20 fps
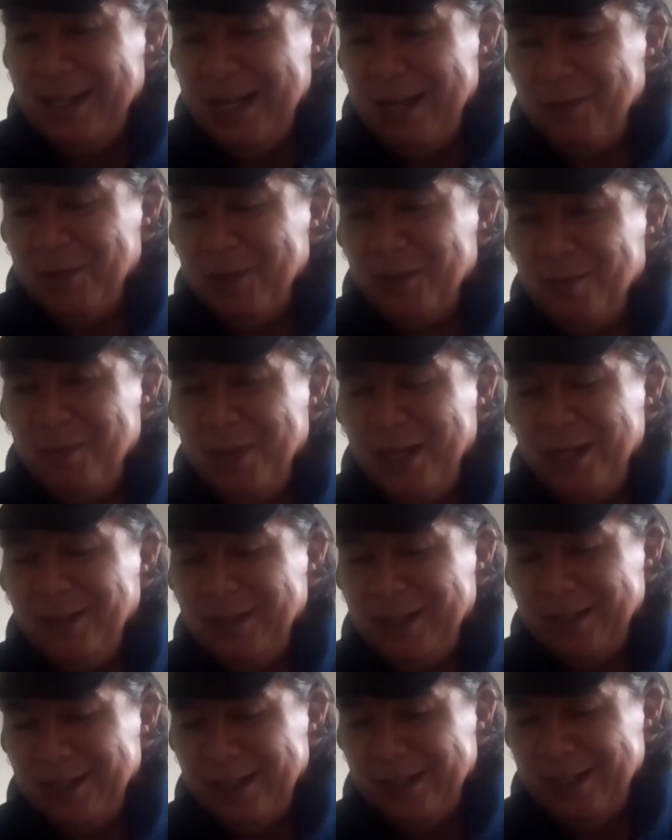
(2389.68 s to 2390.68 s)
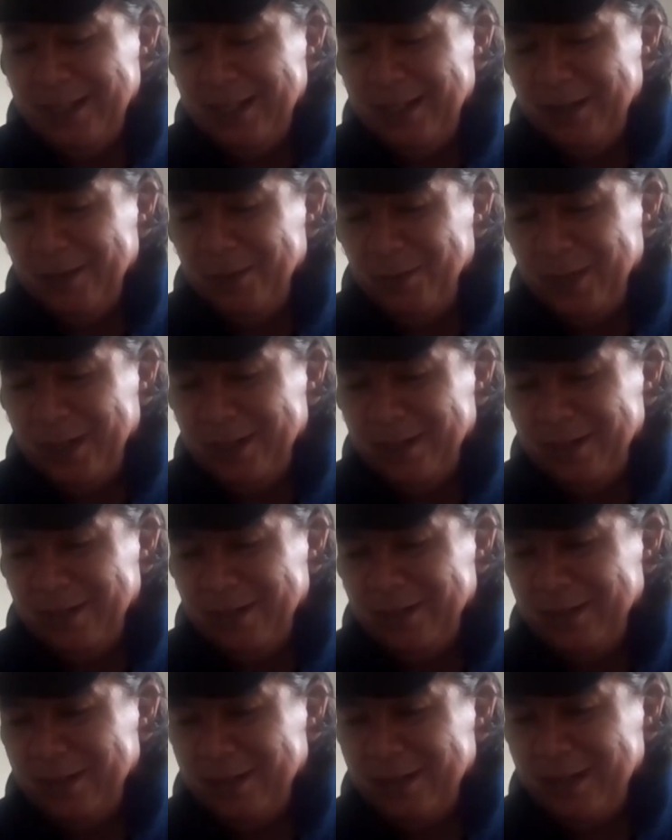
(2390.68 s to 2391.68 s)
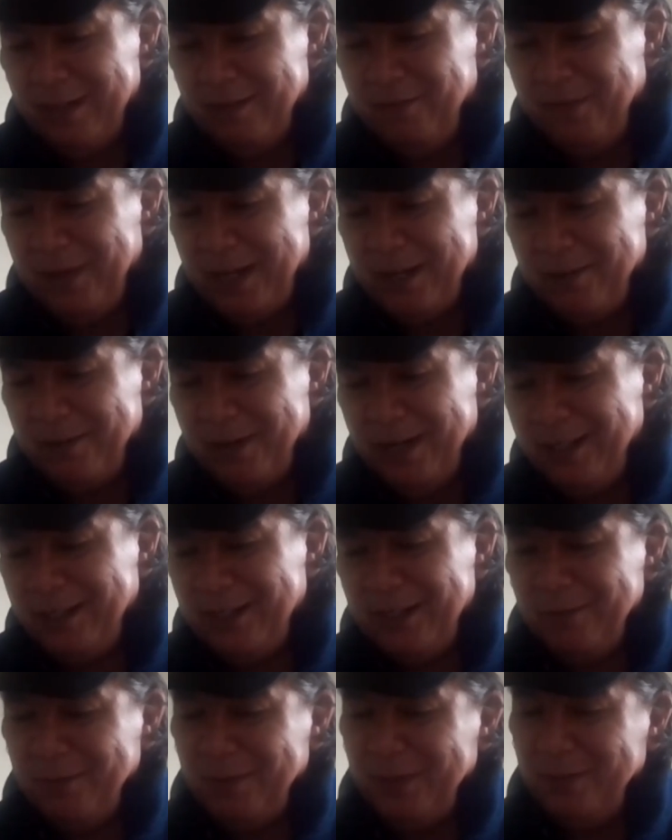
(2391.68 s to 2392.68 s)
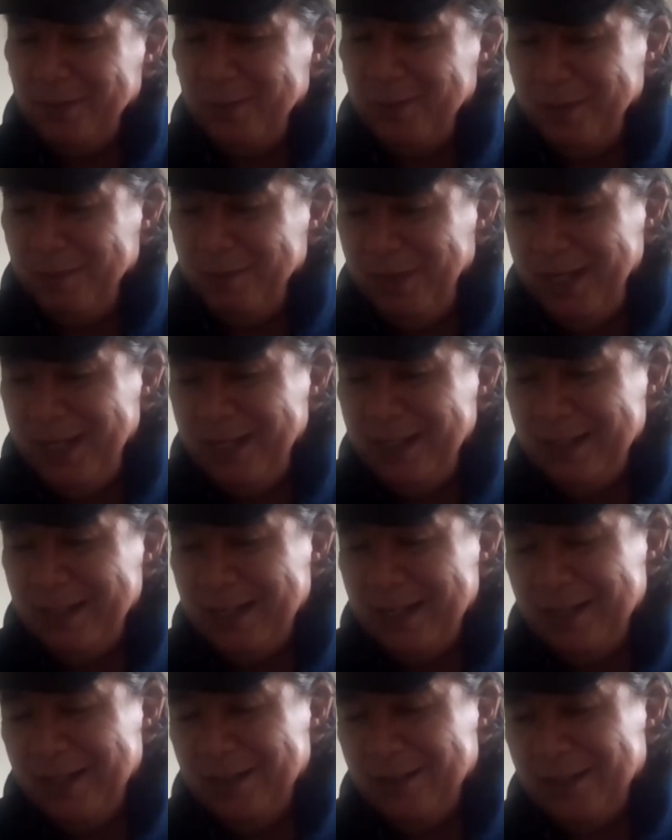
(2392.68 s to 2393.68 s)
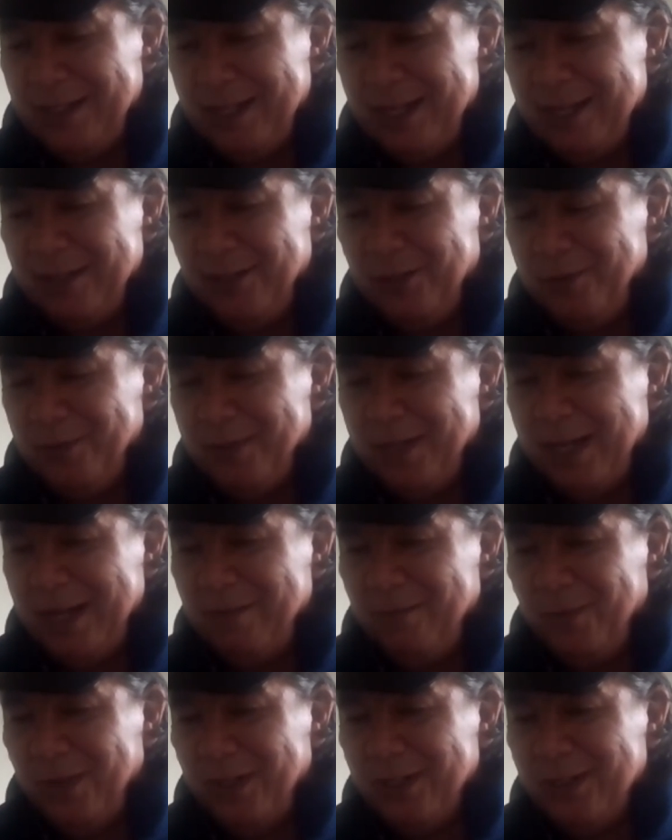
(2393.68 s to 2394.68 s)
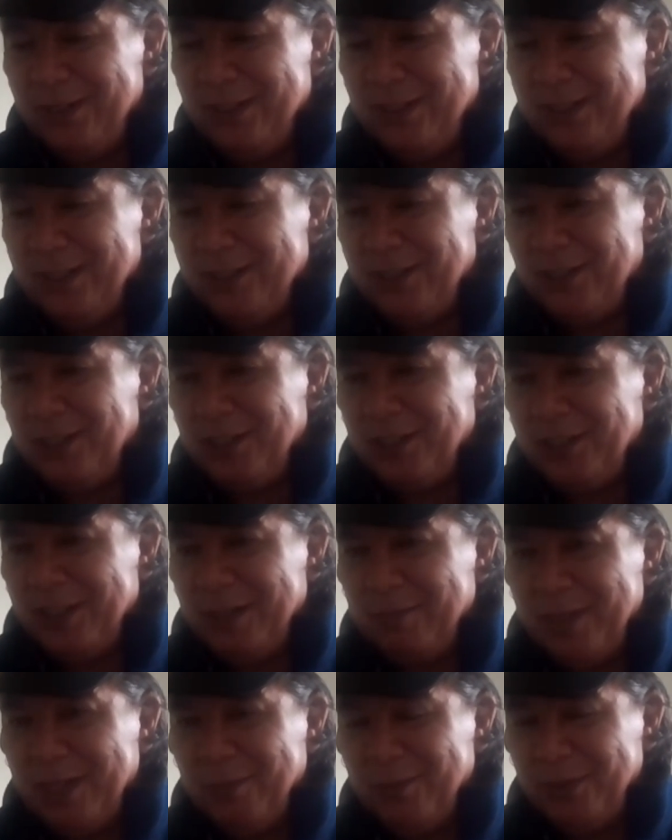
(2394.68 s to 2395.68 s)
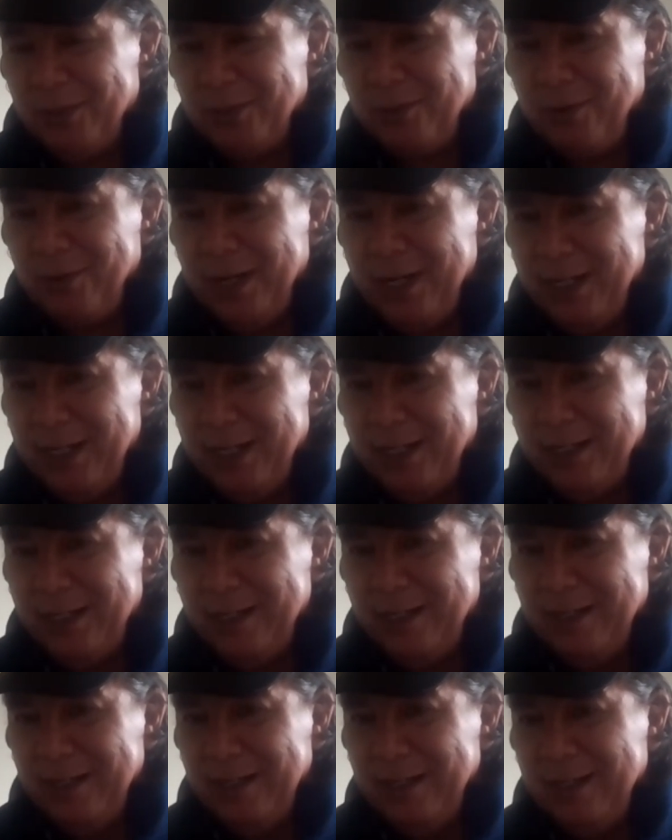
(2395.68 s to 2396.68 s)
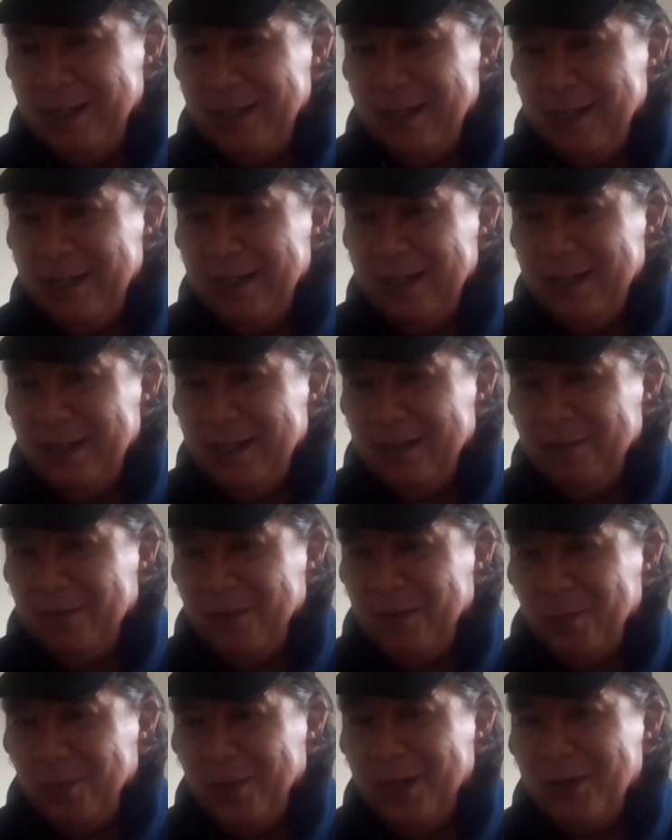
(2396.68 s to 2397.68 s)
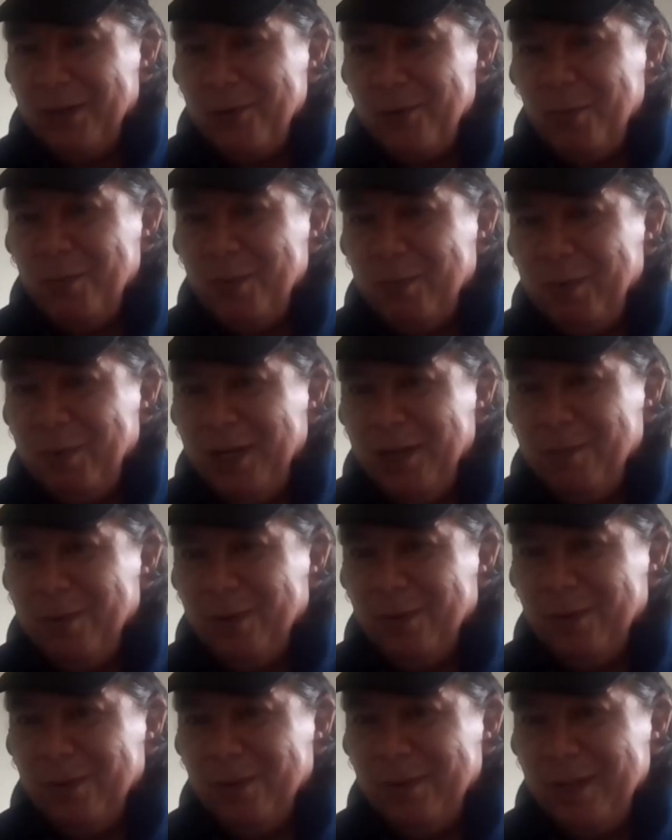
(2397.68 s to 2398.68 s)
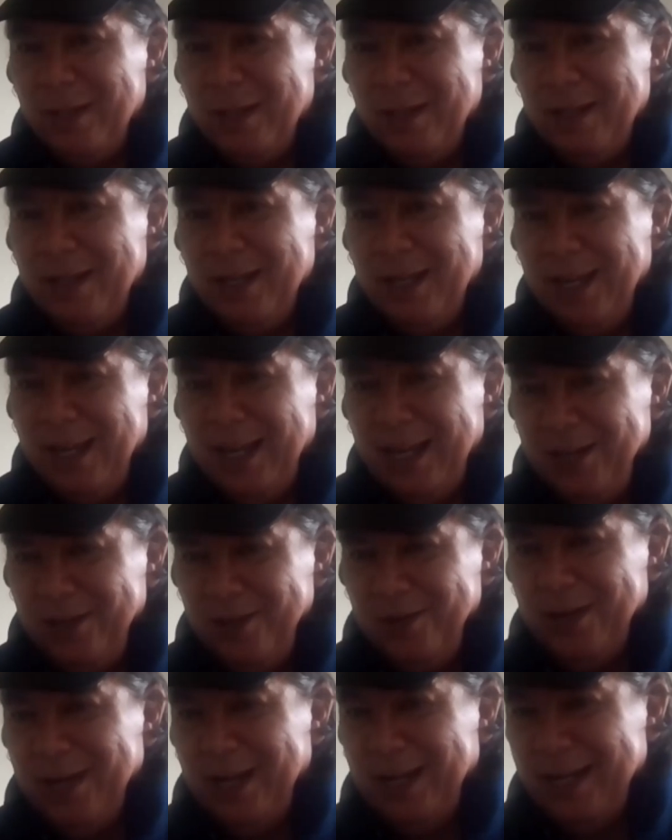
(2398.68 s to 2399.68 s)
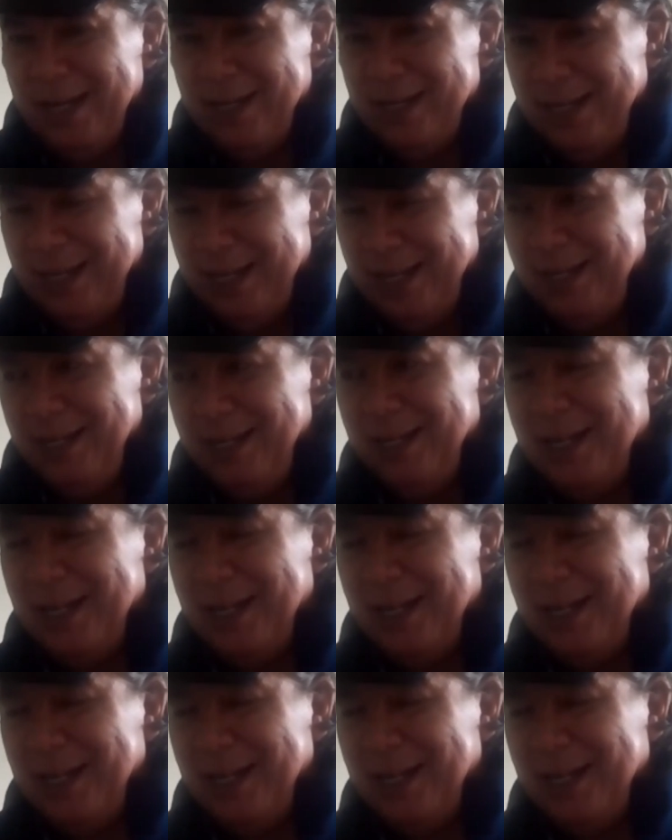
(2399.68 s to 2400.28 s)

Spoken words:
And that was basically Federation would mean. mean then is that you would have one citizenship that was created for one group of people, and you had the